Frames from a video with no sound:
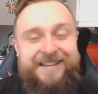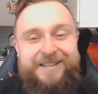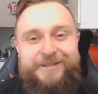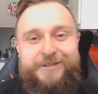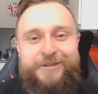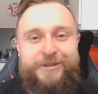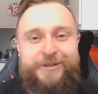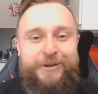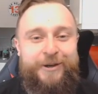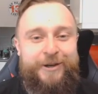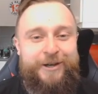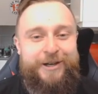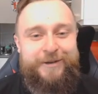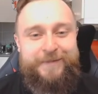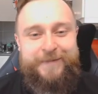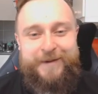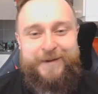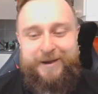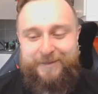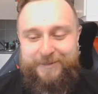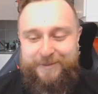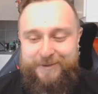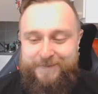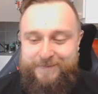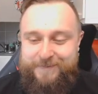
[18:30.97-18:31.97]
Talk
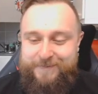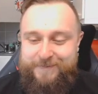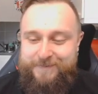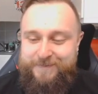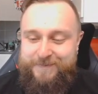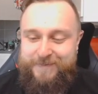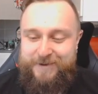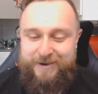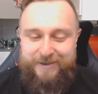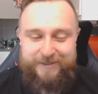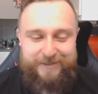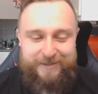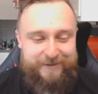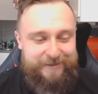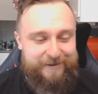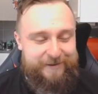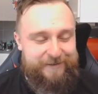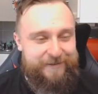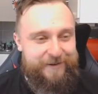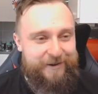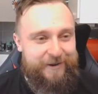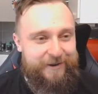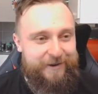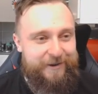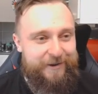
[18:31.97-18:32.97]
about the mother
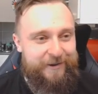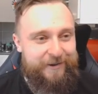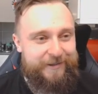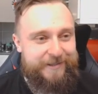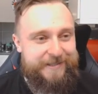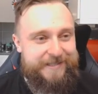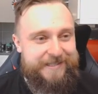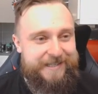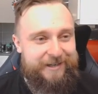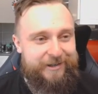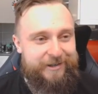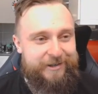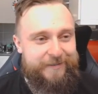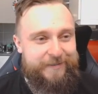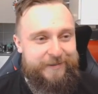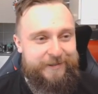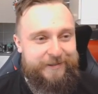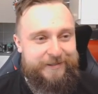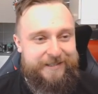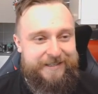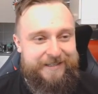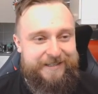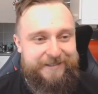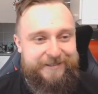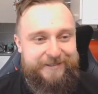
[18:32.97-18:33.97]
of all terrible
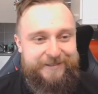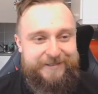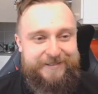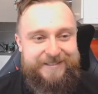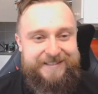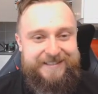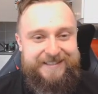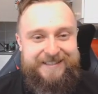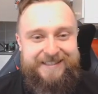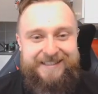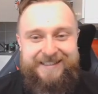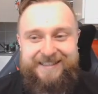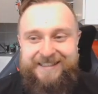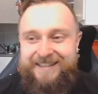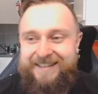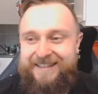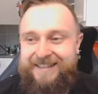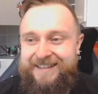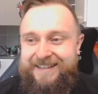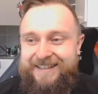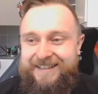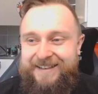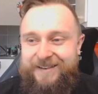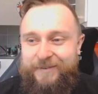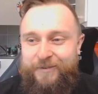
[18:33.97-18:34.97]
deals.
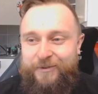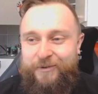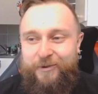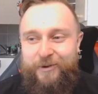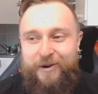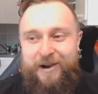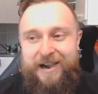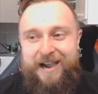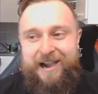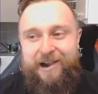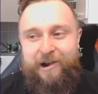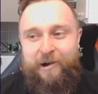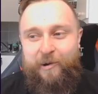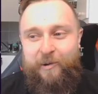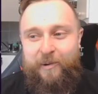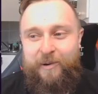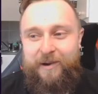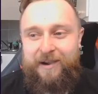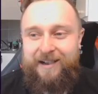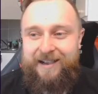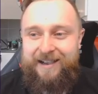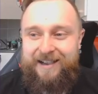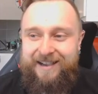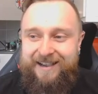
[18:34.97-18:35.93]
Wow.